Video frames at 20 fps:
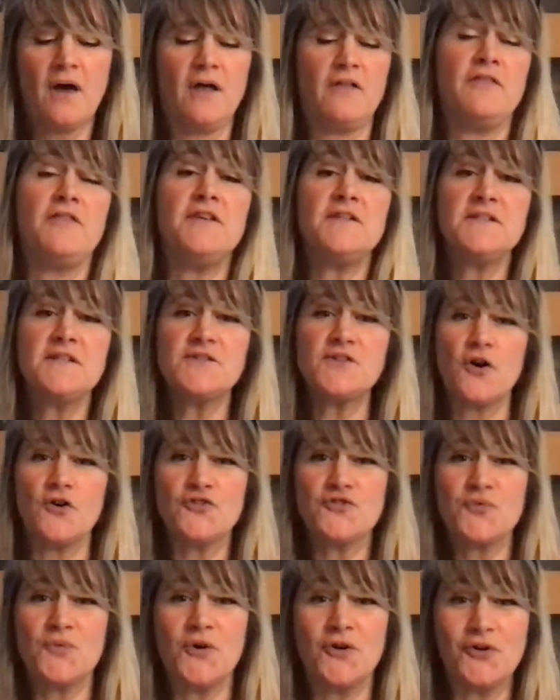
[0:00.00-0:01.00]
This is
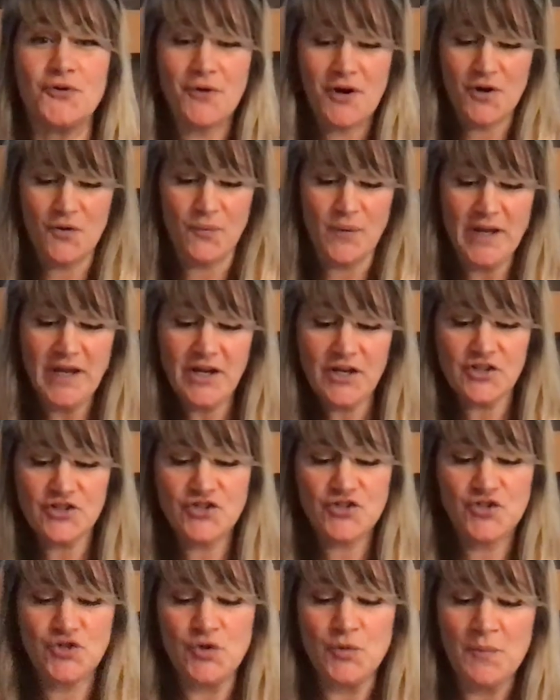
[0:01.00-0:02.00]
also a great week
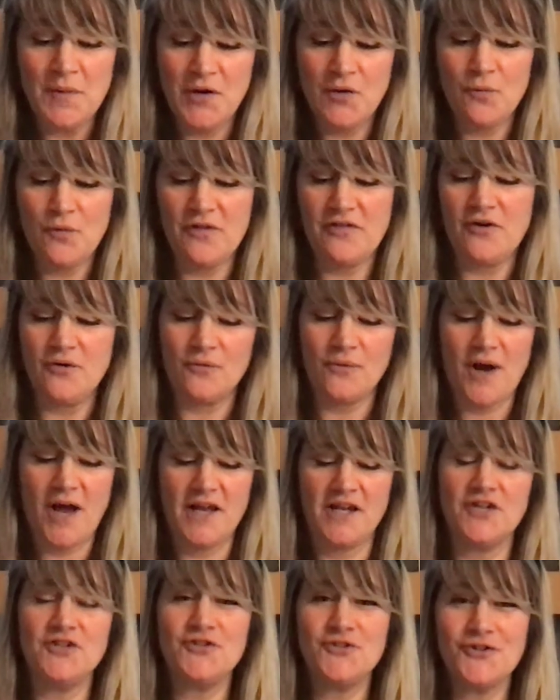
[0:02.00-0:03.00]
to meet with a
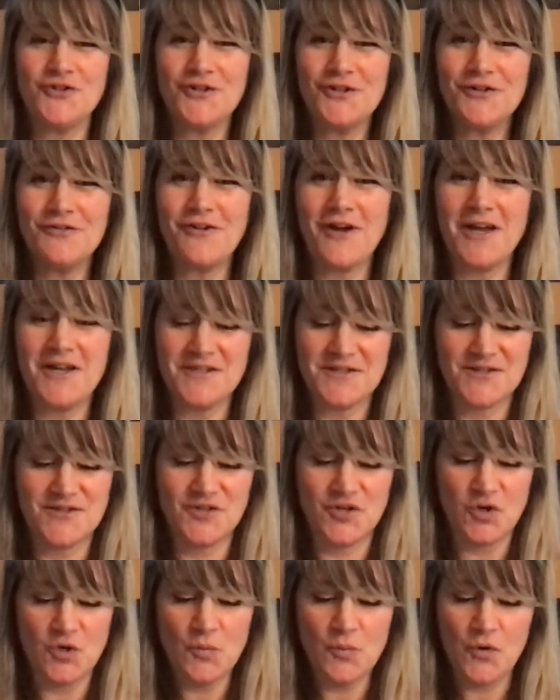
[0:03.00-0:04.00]
writing tutor via
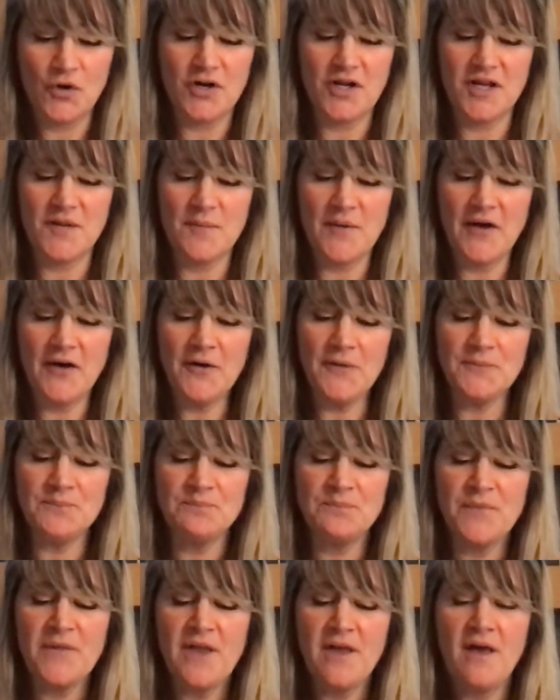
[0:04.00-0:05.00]
Zoom or email.
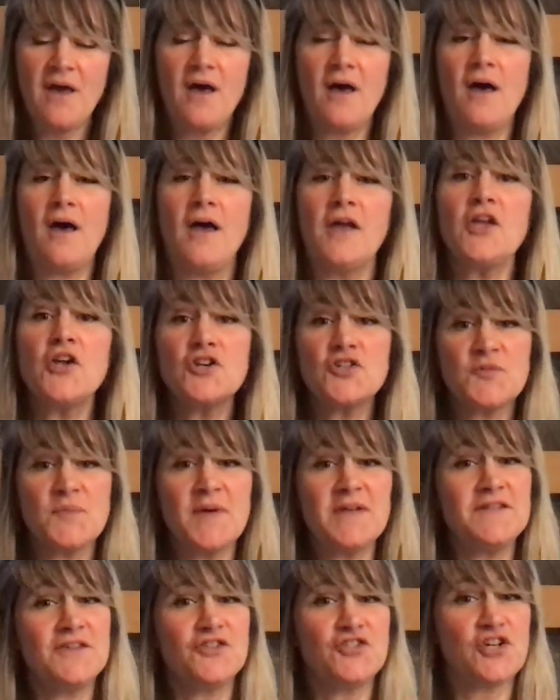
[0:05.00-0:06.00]
Here's
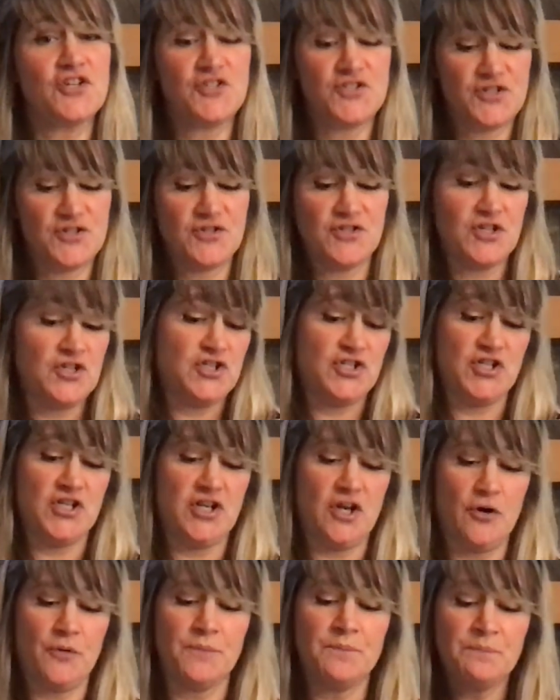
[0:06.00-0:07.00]
my suggestion to
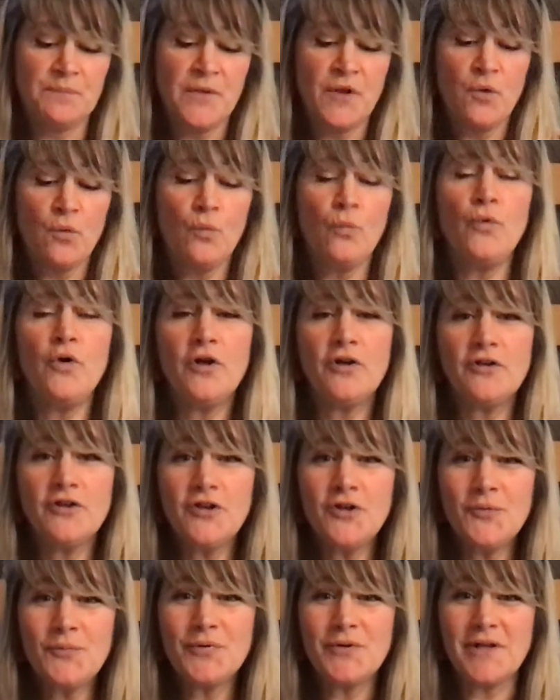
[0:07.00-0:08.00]
you. Will
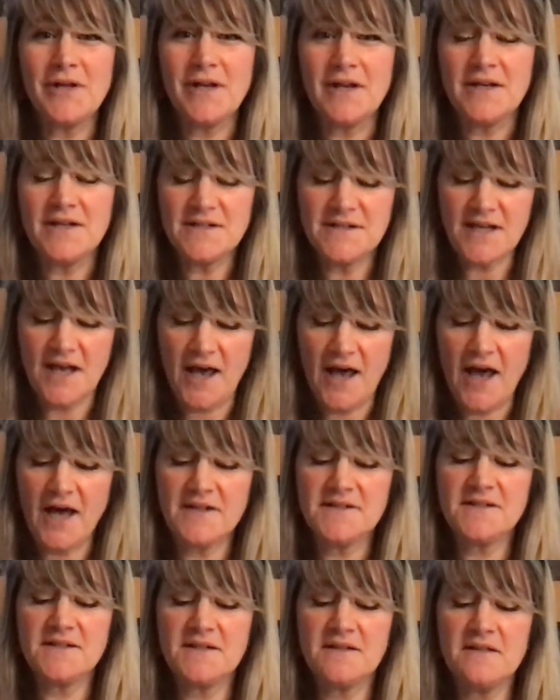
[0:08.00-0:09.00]
you please
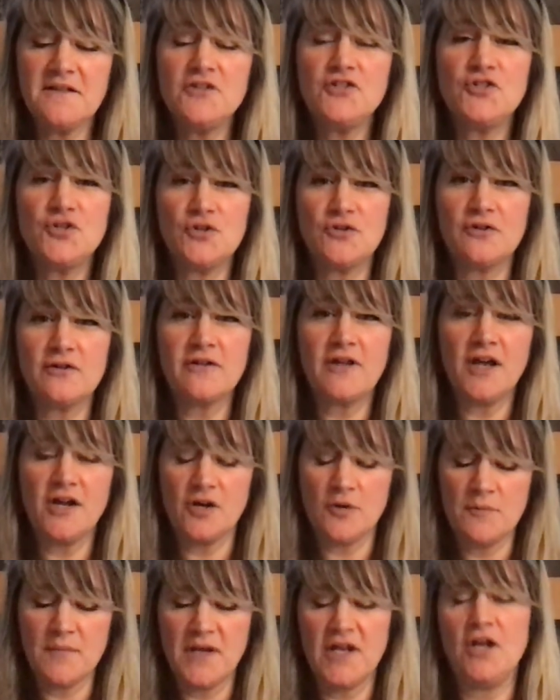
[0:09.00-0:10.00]
ask the tutor that
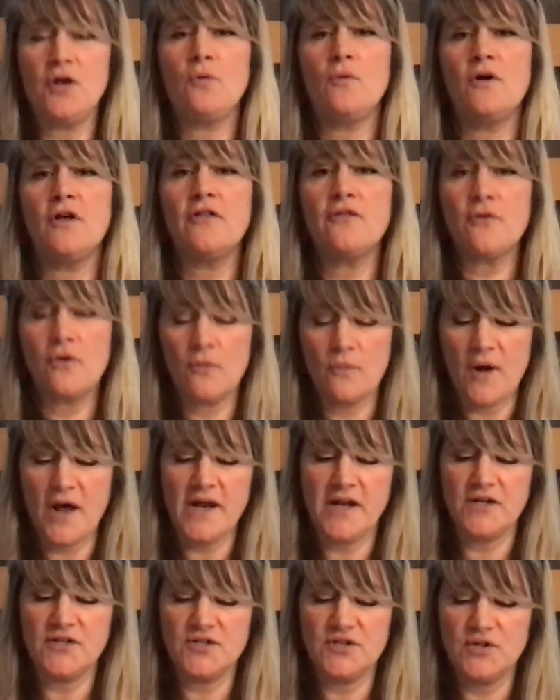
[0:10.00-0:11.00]
you're meeting with or
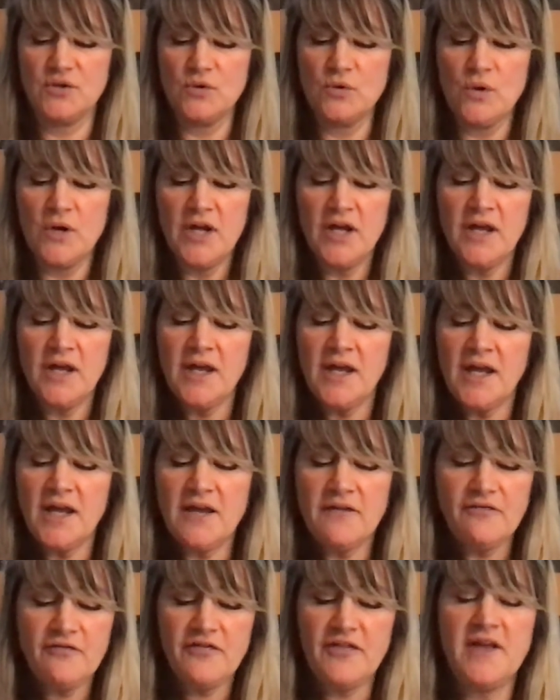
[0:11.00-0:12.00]
writing to
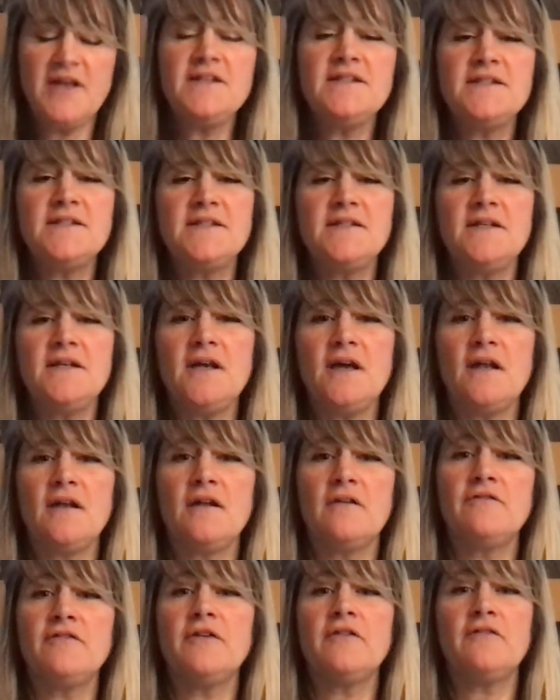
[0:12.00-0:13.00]
if they see
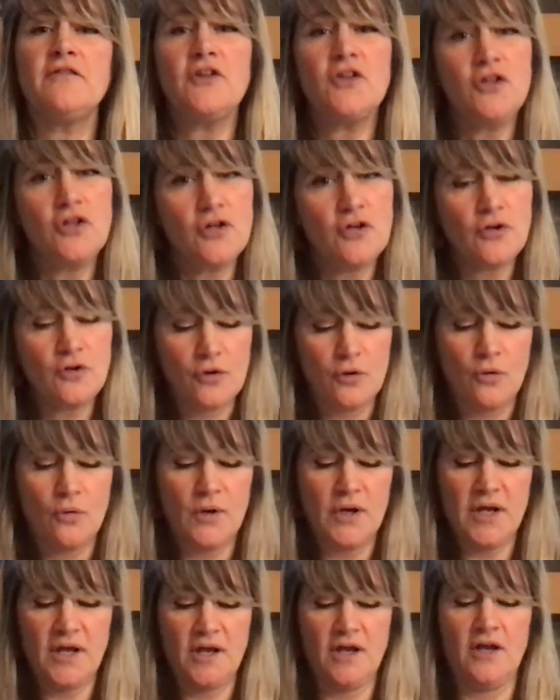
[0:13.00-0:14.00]
enough of
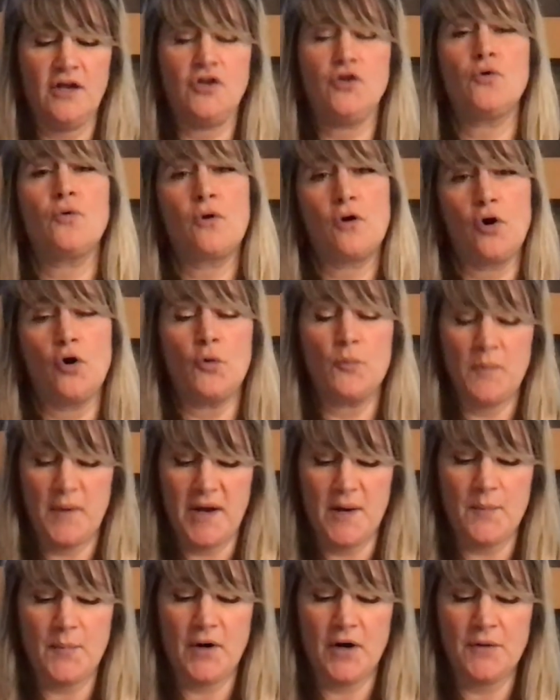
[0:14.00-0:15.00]
you in your own
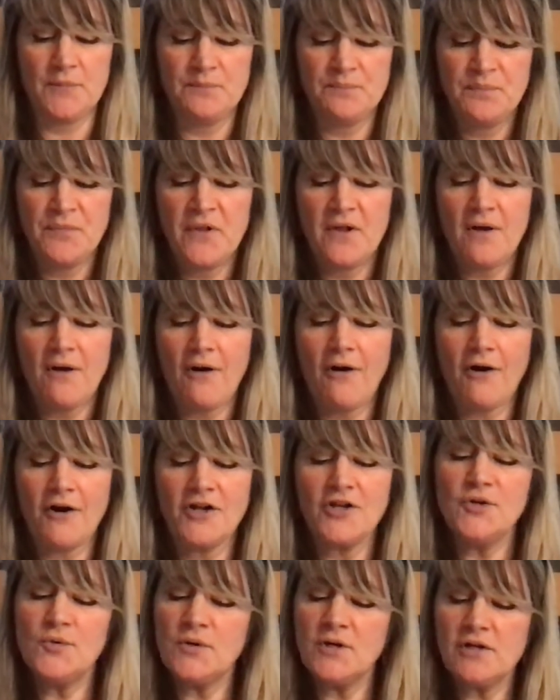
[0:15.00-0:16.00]
paper? Are
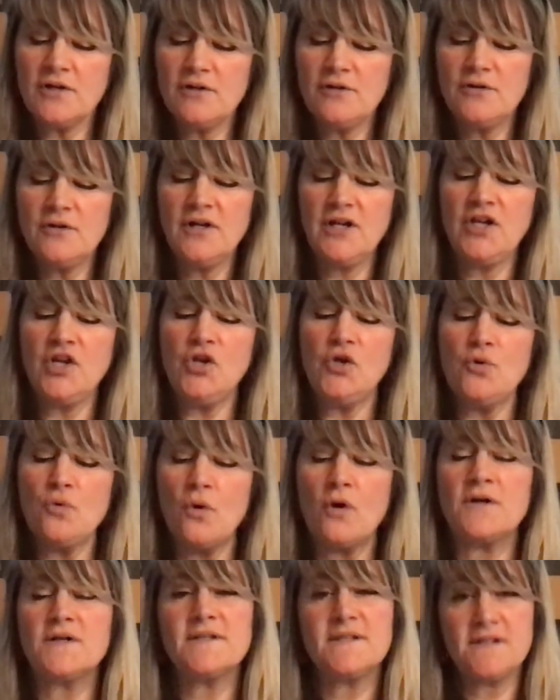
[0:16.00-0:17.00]
you including
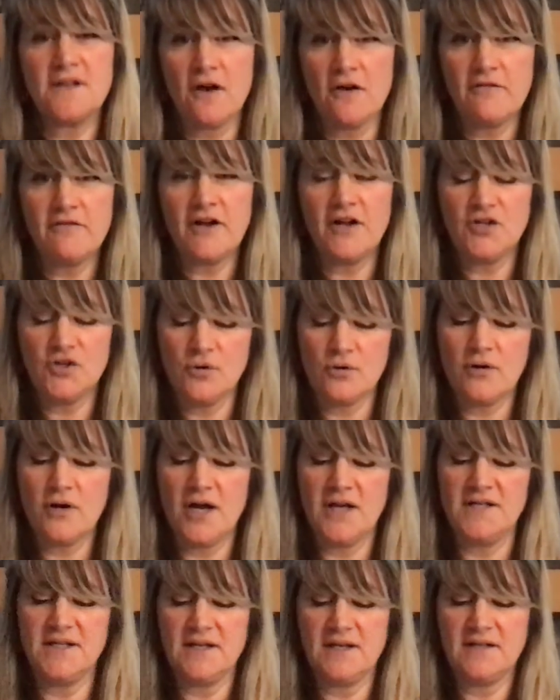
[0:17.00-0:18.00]
yourself and your
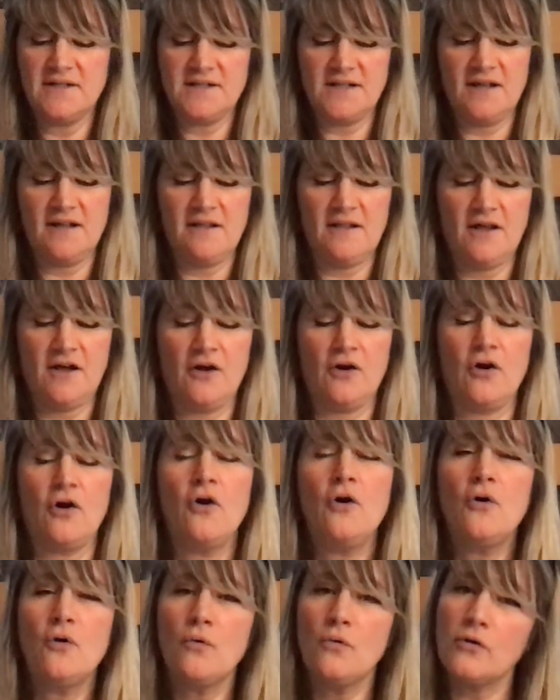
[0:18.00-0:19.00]
ideas in
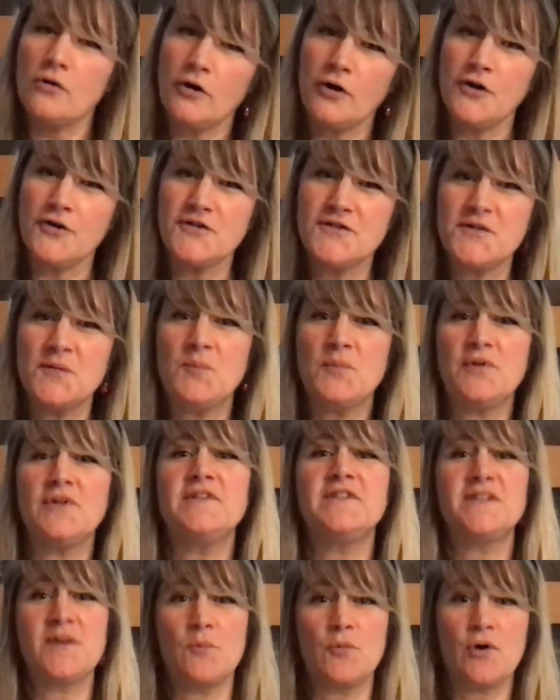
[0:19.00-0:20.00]
there, or are you simply
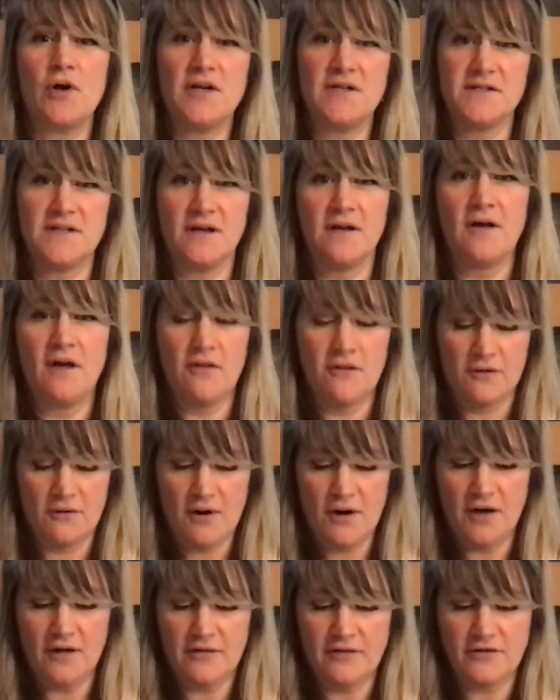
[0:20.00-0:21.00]
summarizing other
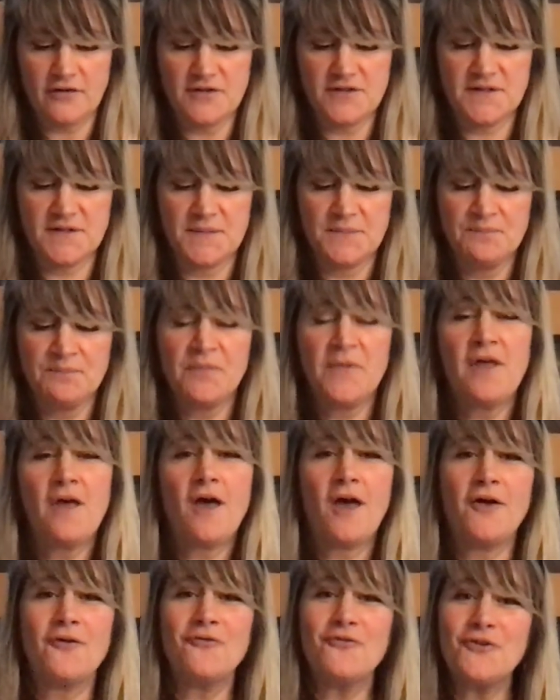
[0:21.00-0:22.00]
authors?
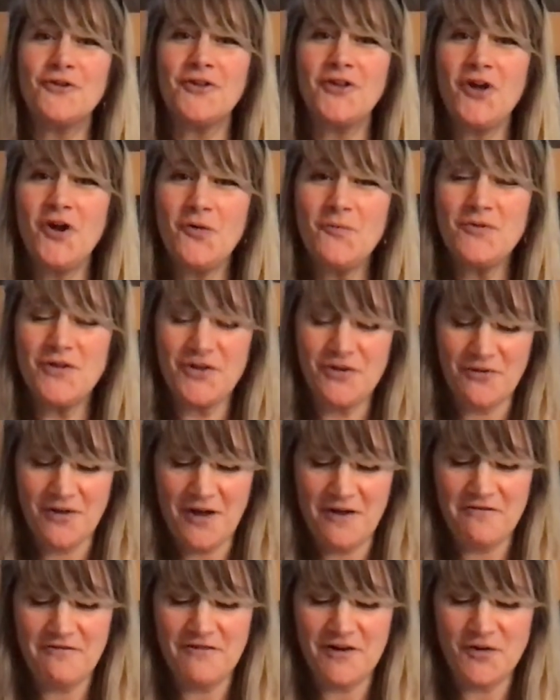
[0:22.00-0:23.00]
I really hope that you'll
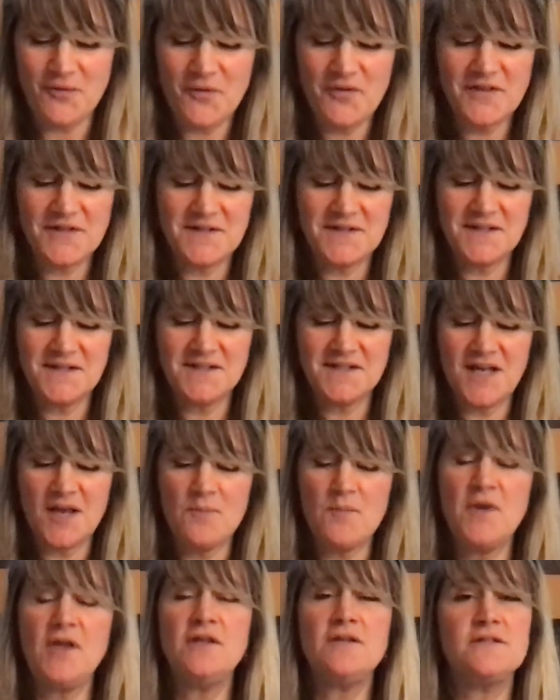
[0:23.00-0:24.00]
have fun with this
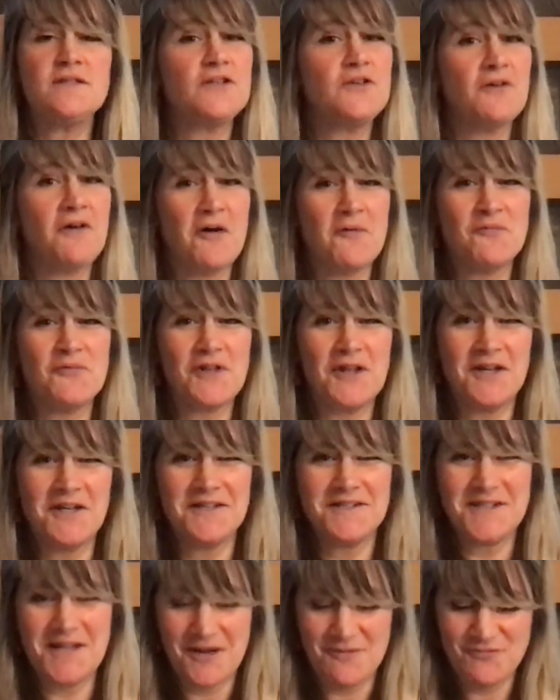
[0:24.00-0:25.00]
assignment. You'll have plenty
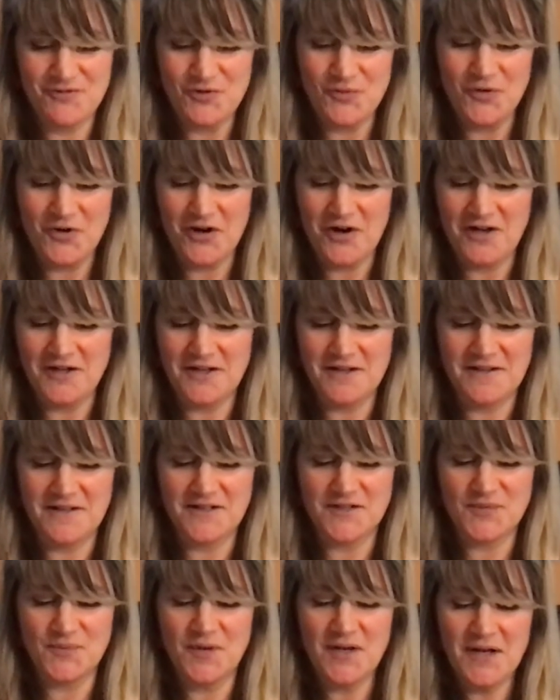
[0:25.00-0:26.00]
of time to work on it
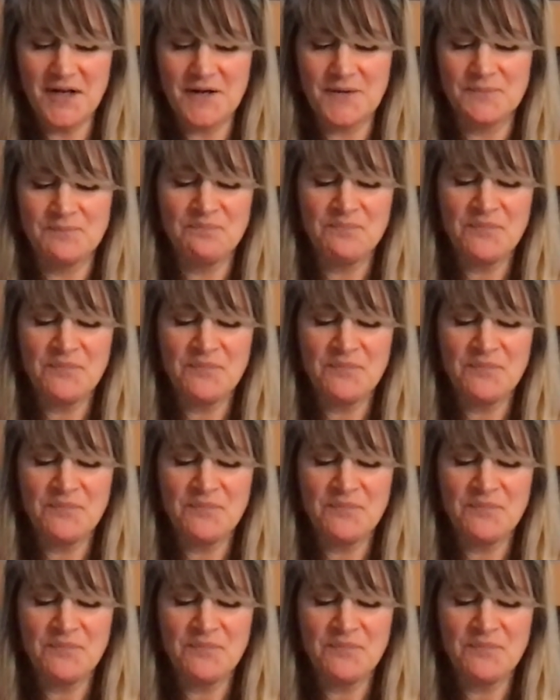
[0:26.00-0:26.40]
this week.